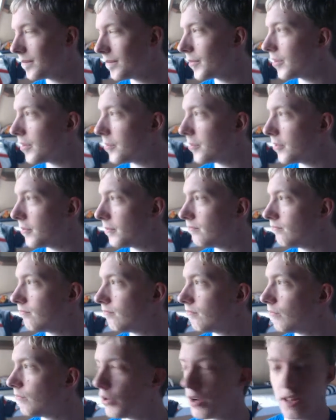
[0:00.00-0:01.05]
Some of them
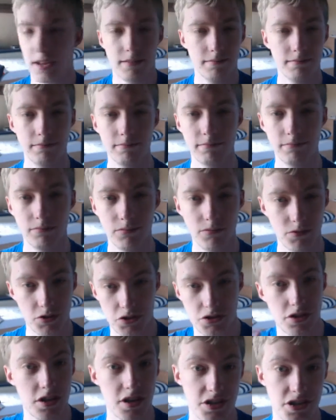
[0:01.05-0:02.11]
were like
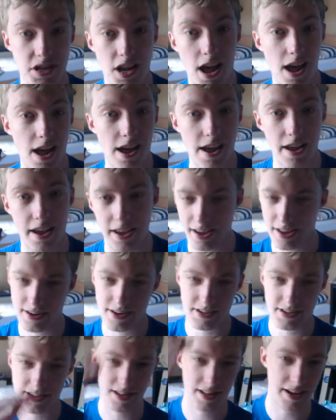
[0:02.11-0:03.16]
just hi and
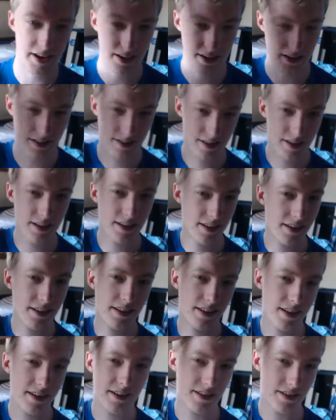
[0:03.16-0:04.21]
just little
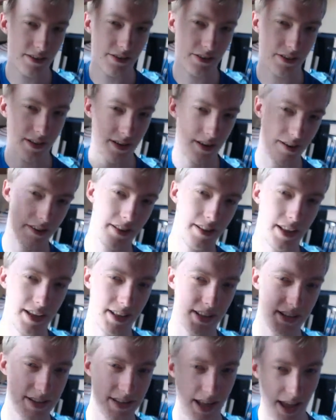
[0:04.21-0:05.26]
bit
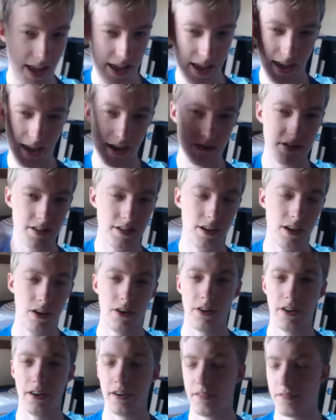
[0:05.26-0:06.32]
like this, like, "Hey, how's it
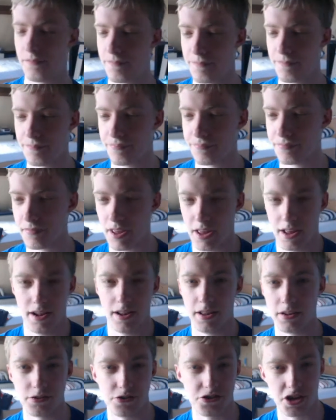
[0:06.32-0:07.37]
going?" and
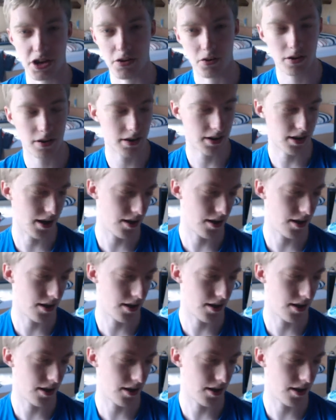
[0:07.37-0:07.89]
a little joke.